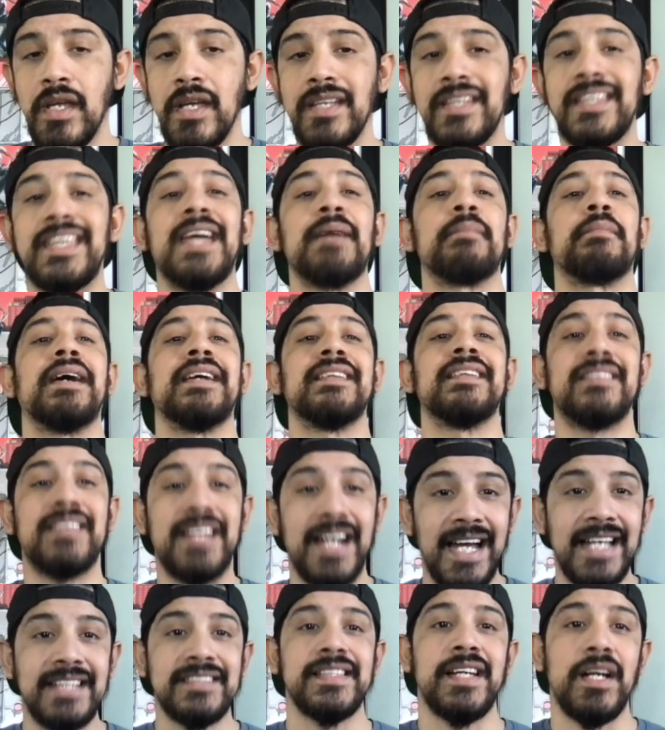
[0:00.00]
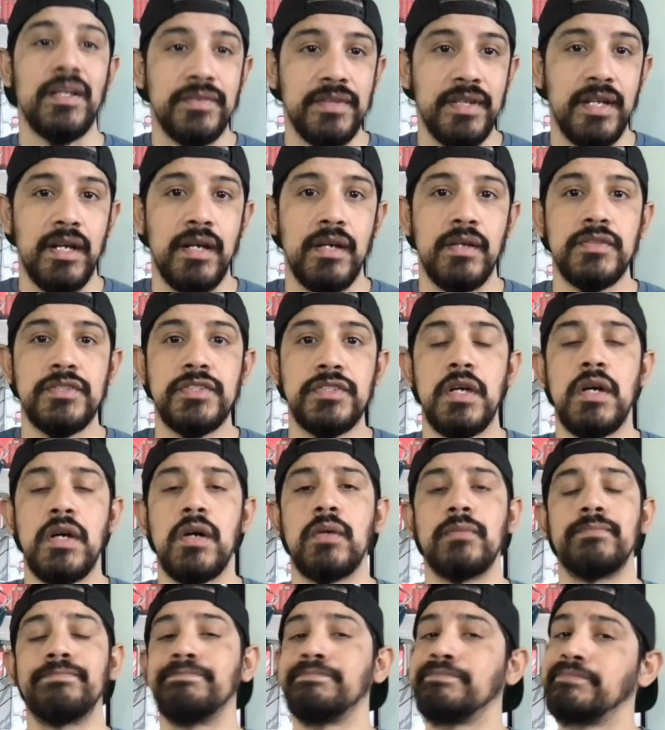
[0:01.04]
get my guys out there.
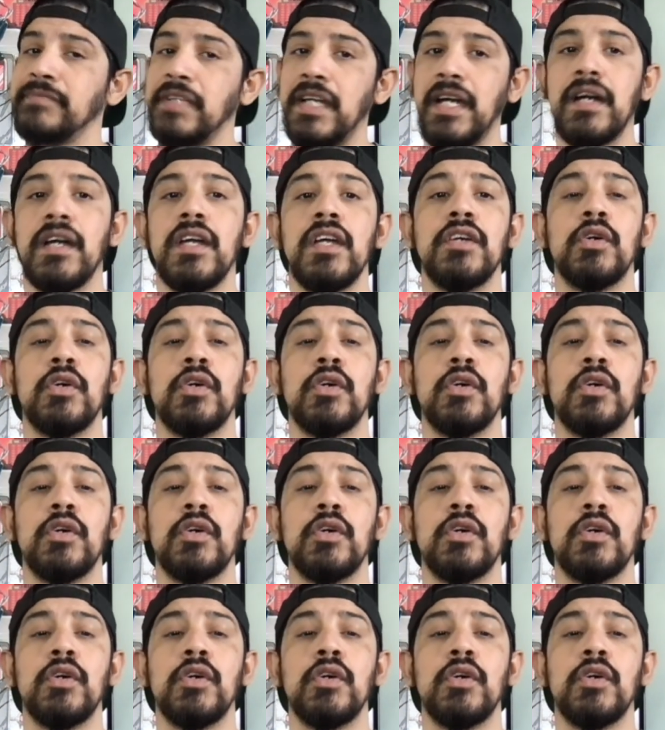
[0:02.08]
So yeah,